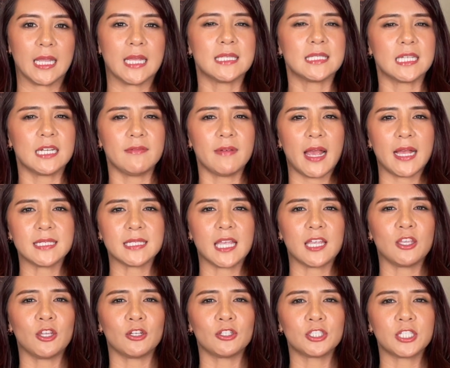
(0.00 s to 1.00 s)
instead of
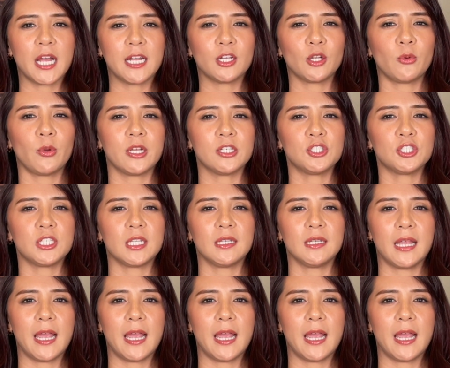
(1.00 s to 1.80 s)
asking your child a question